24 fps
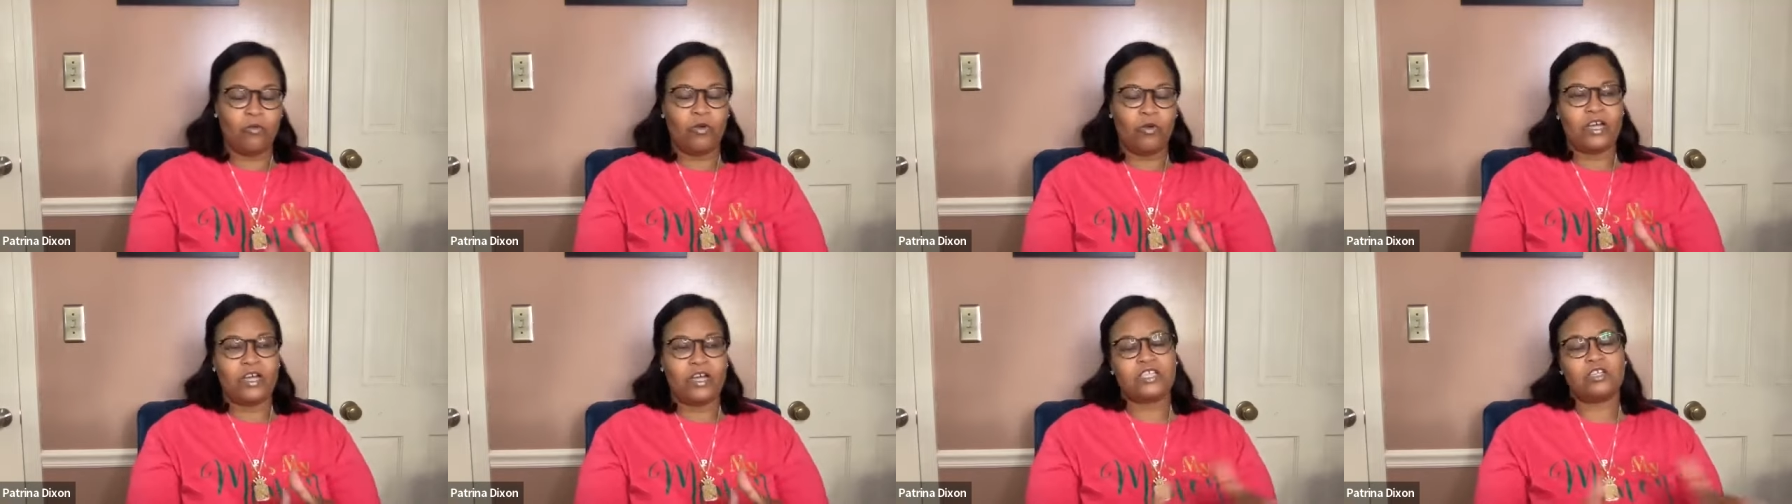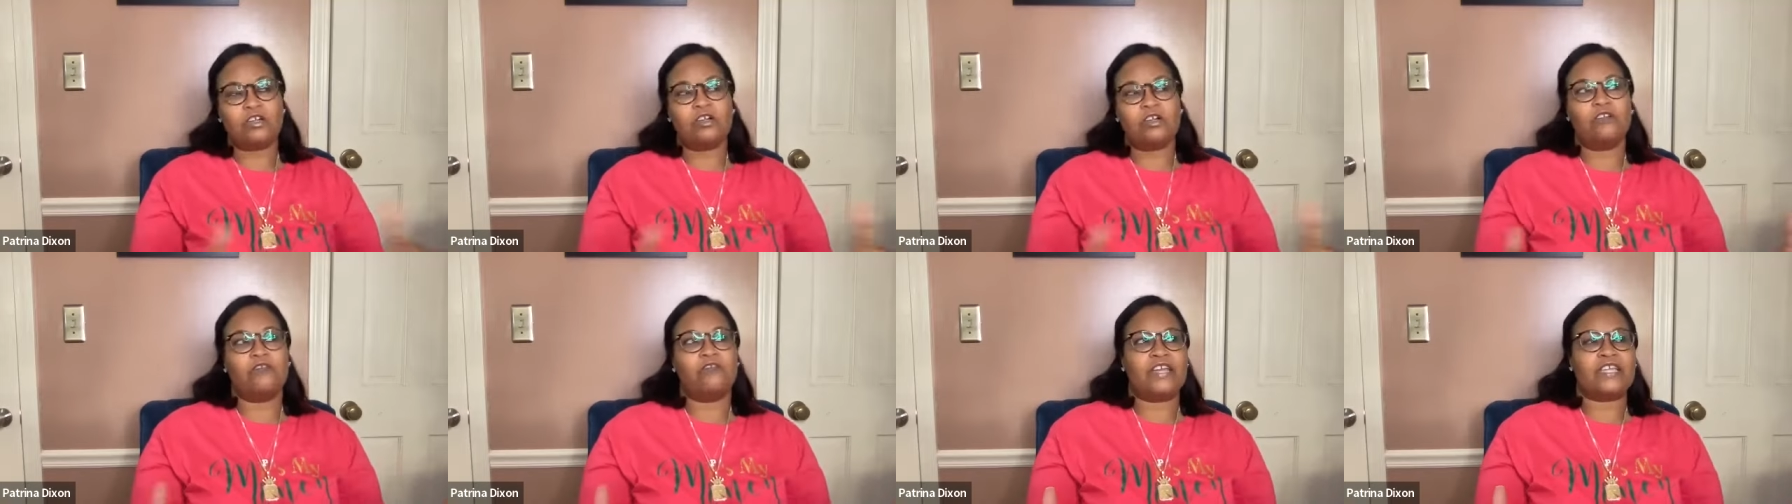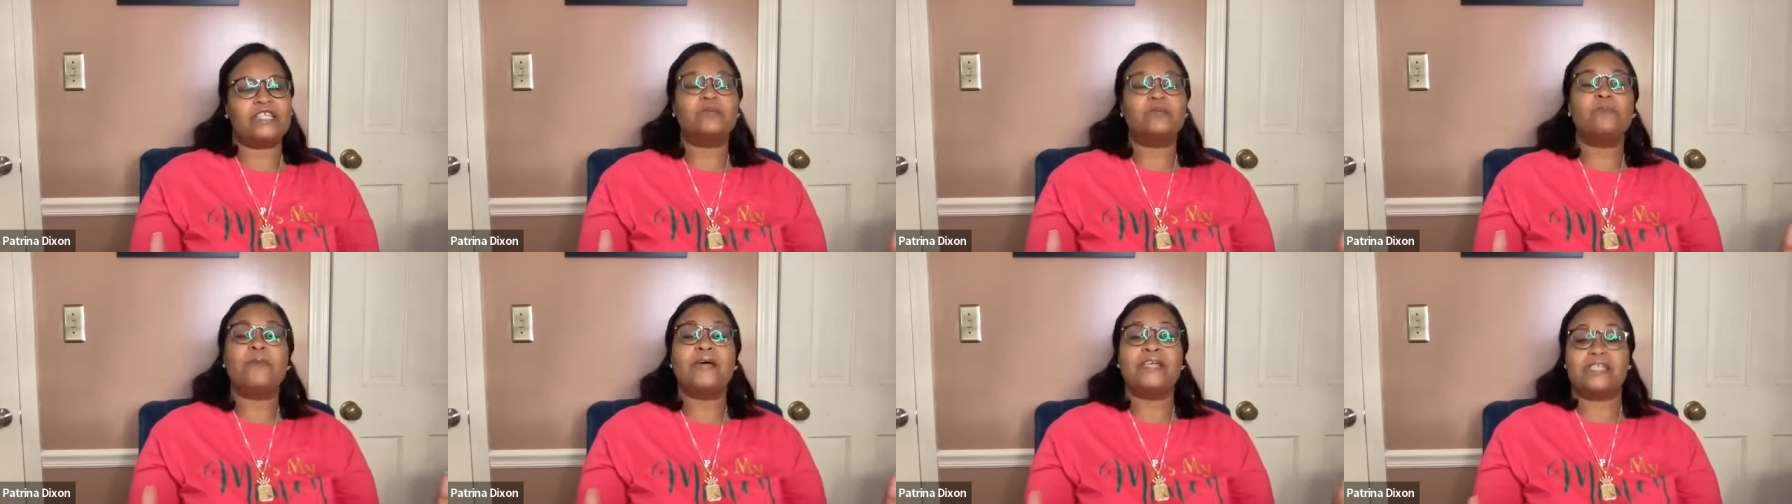what sort of
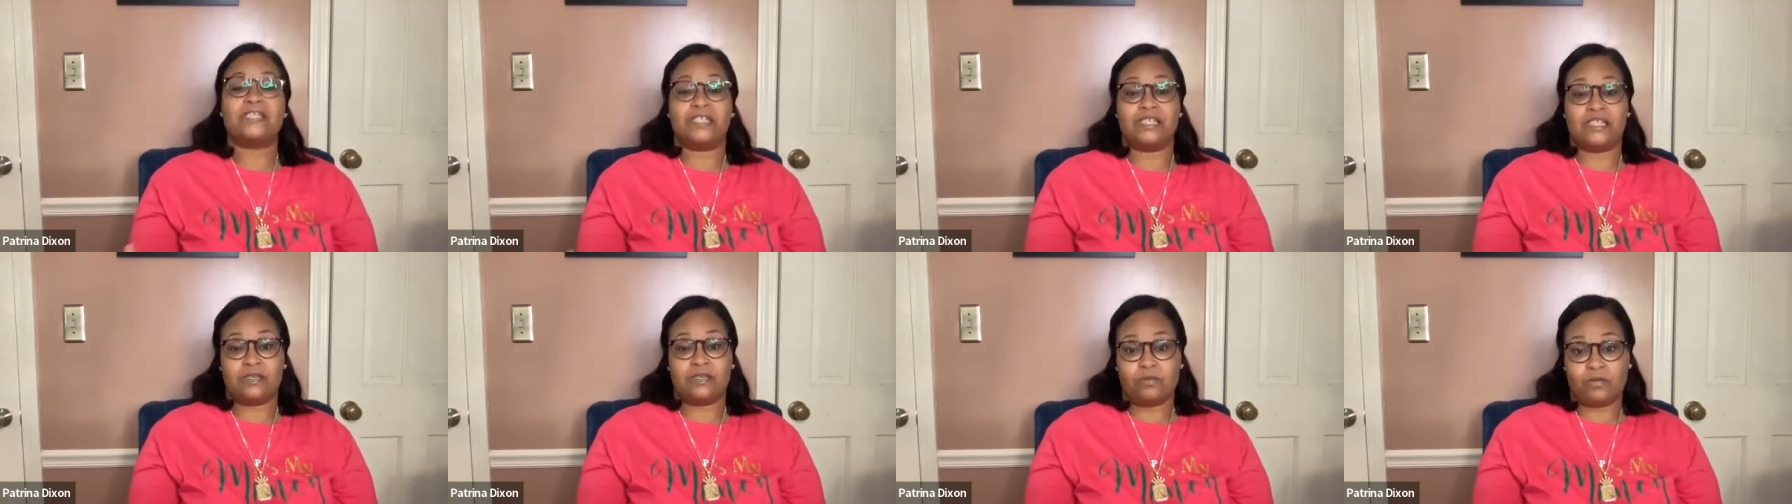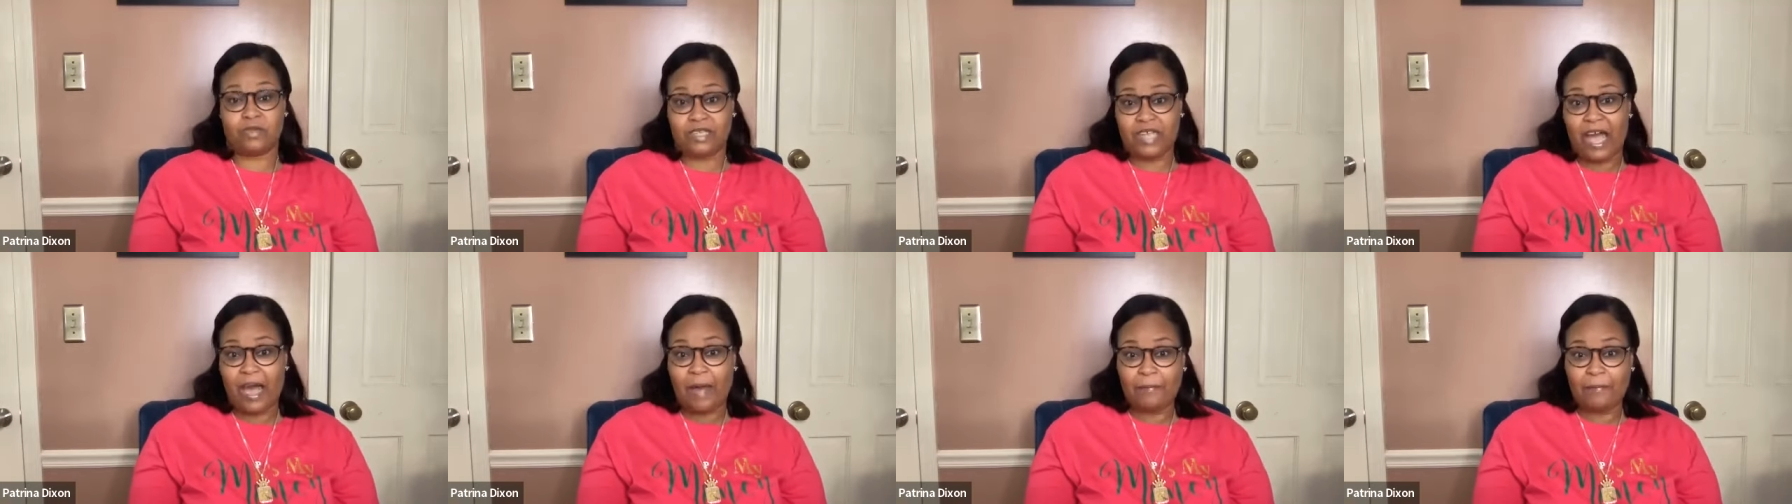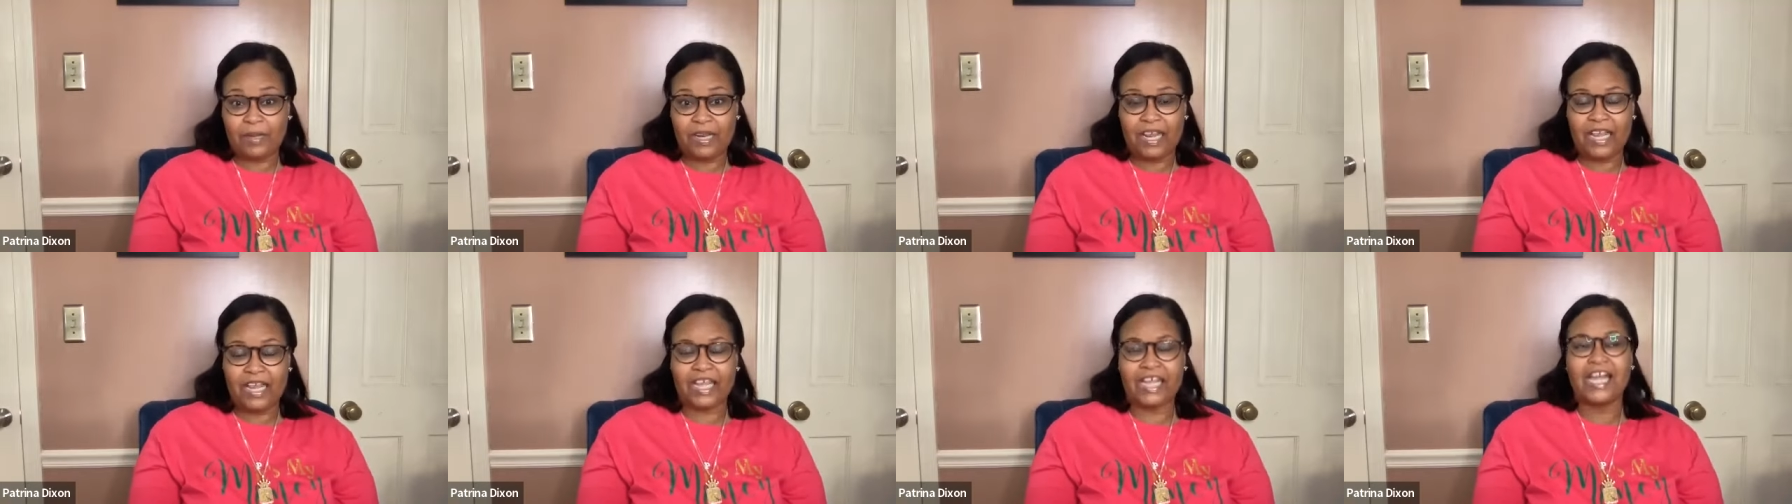expenses was
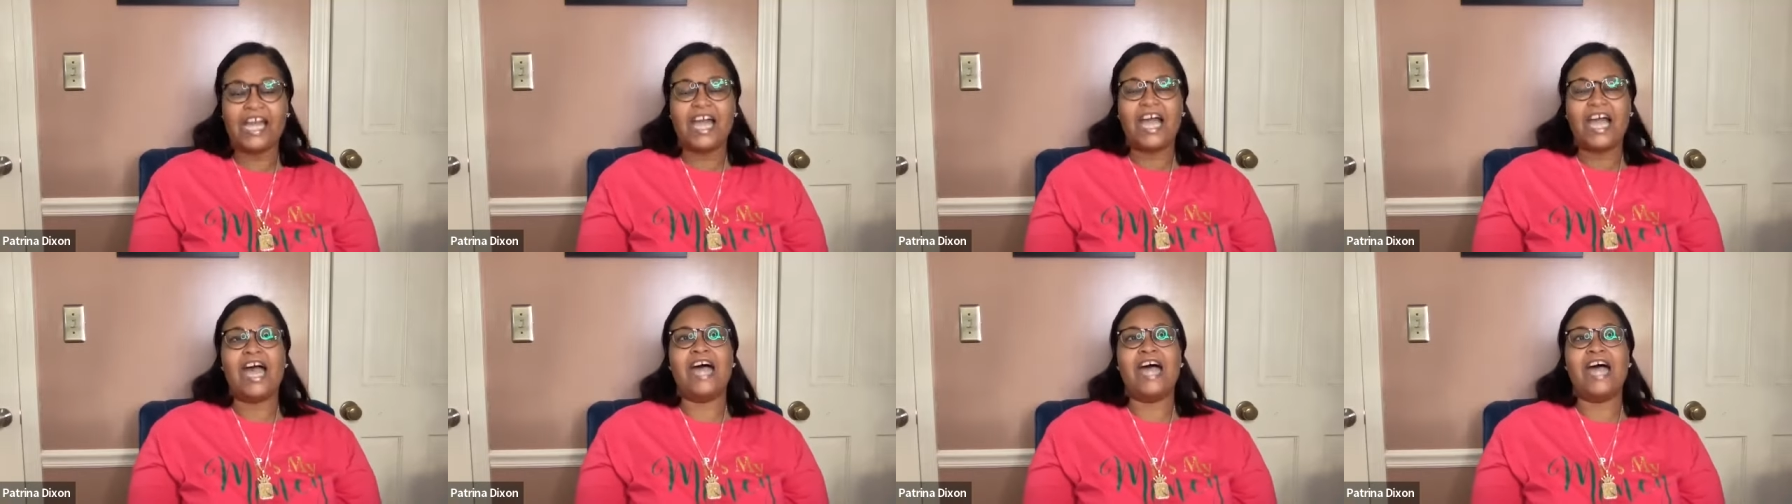happening.